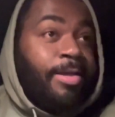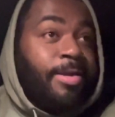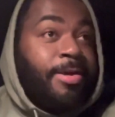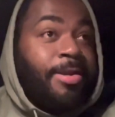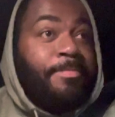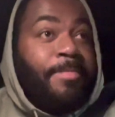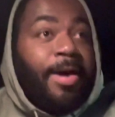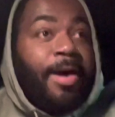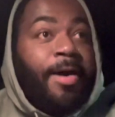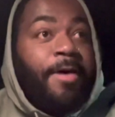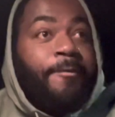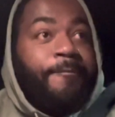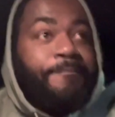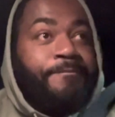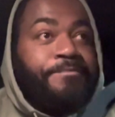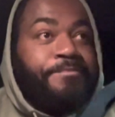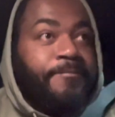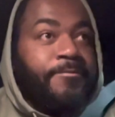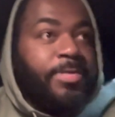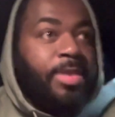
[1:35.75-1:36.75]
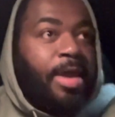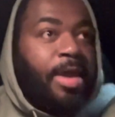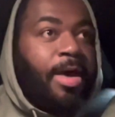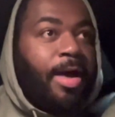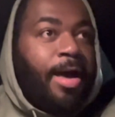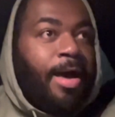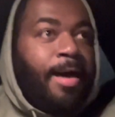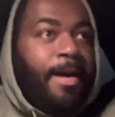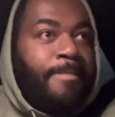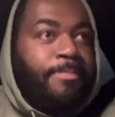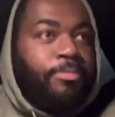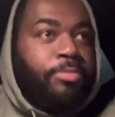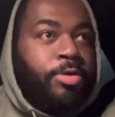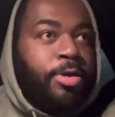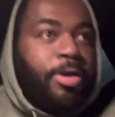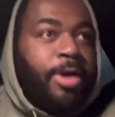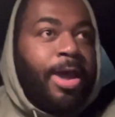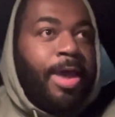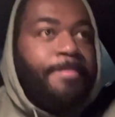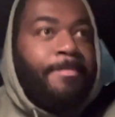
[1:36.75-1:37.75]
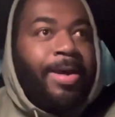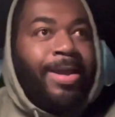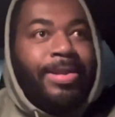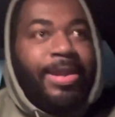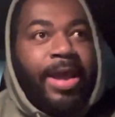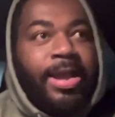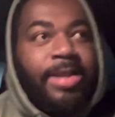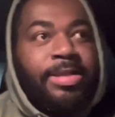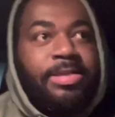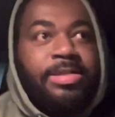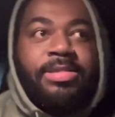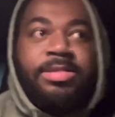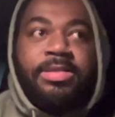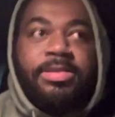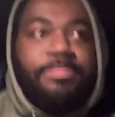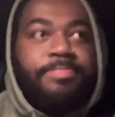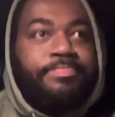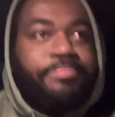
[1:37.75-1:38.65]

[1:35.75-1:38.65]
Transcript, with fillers: a good amount, um, cutting my debts,